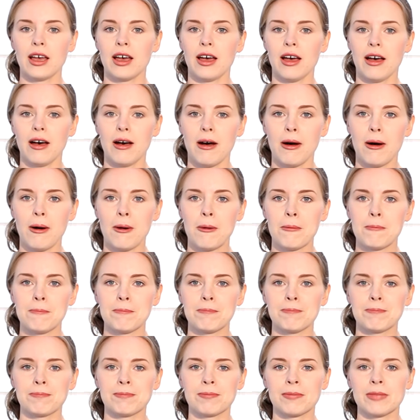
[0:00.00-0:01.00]

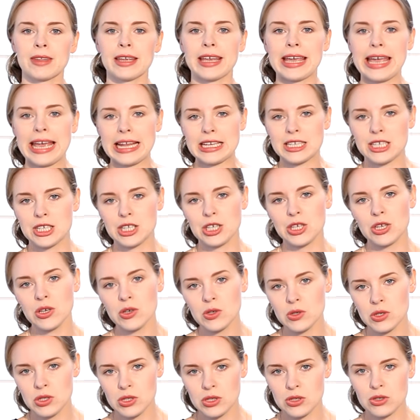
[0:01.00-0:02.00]
um, get
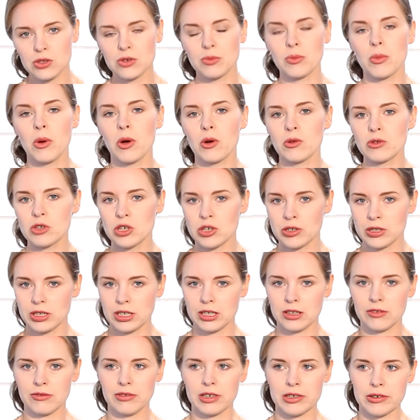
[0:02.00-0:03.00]
used to motion
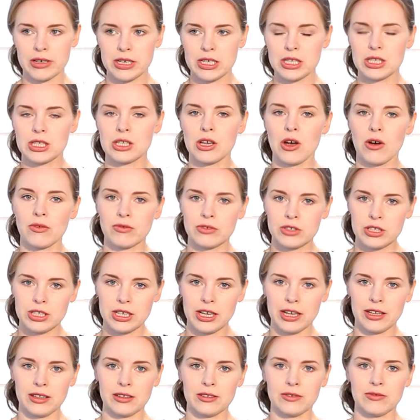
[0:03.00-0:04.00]
in a very soft
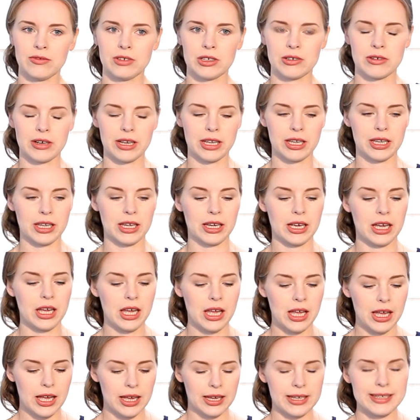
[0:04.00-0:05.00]
and very
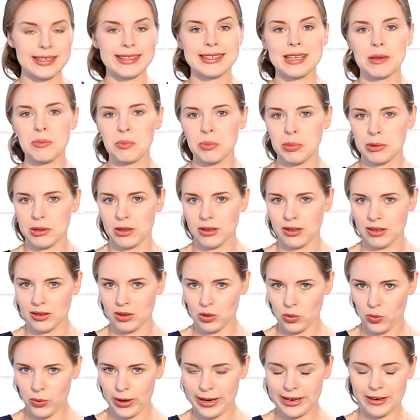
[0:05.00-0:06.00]
simple
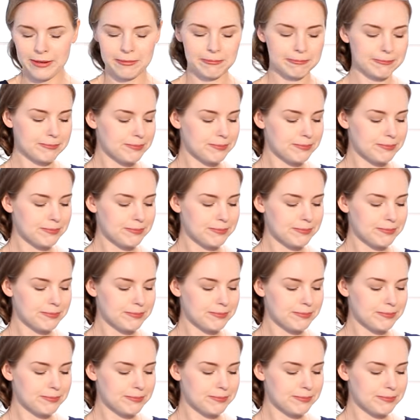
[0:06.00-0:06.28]
way.